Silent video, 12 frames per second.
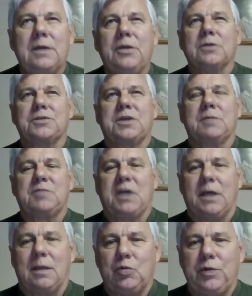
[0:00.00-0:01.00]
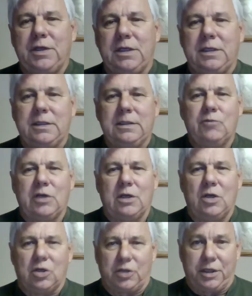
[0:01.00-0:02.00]
You know, sometimes we
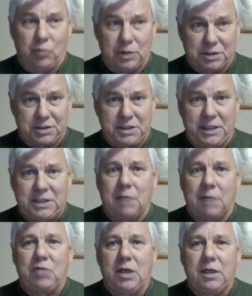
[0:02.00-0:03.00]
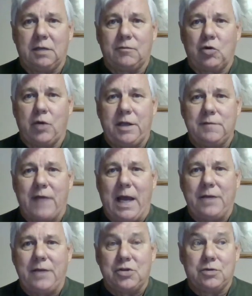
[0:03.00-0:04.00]
look and we'll see something of great
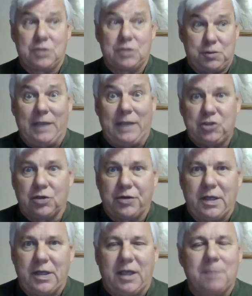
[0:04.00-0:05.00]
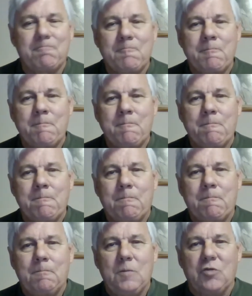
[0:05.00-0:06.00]
value, a special thing.
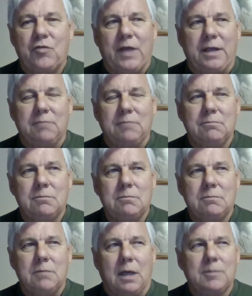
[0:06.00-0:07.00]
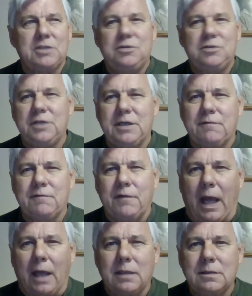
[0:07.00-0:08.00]
You say, how much did you get for
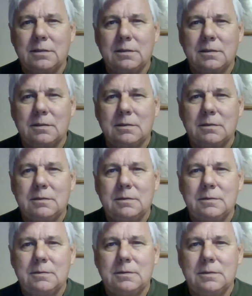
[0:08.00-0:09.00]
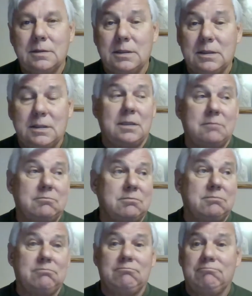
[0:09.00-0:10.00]
that? And
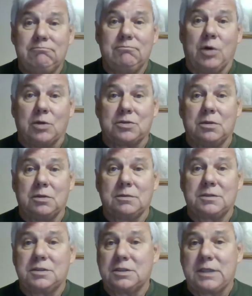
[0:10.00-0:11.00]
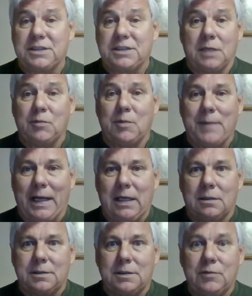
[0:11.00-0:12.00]
a person will say some
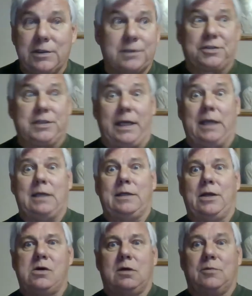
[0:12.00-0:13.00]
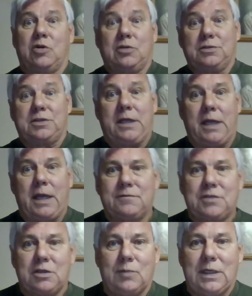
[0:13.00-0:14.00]
amount and we'll stand in awe because they
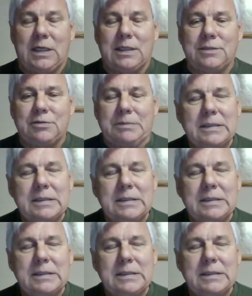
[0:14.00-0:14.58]
gave so much.